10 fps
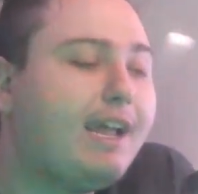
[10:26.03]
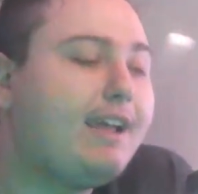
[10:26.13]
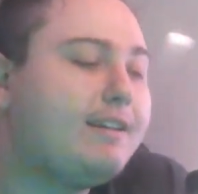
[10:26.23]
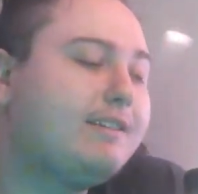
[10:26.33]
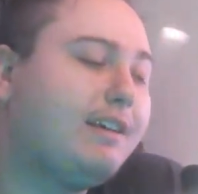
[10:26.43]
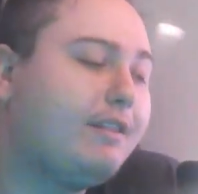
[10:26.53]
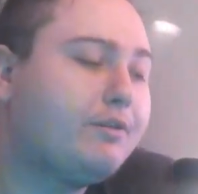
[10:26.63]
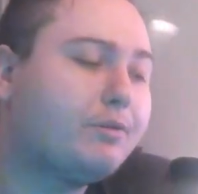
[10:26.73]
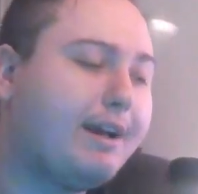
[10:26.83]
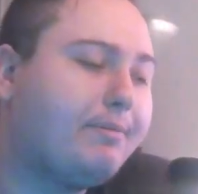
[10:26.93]
and the
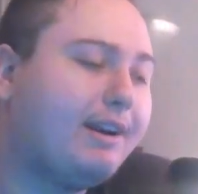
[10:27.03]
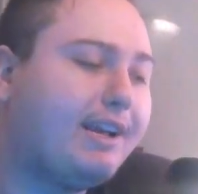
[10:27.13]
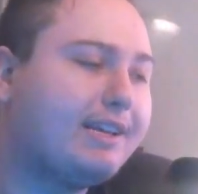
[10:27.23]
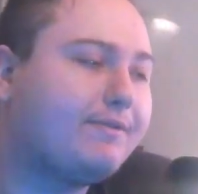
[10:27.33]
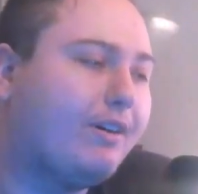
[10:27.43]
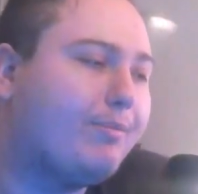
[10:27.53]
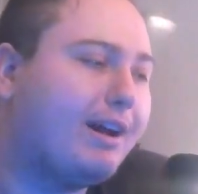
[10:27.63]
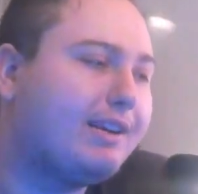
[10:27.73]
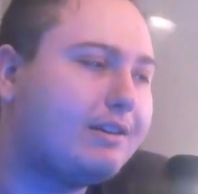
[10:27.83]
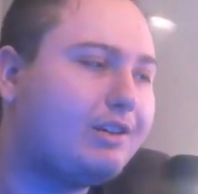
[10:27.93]
Tri-Podcast for our
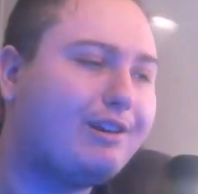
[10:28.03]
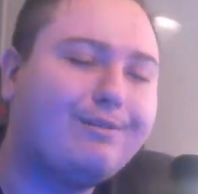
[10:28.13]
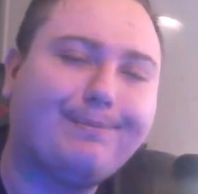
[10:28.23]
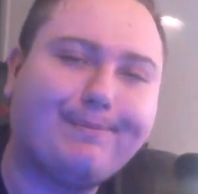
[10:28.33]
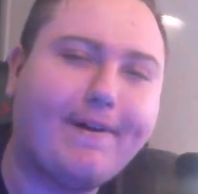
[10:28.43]
podcast channel.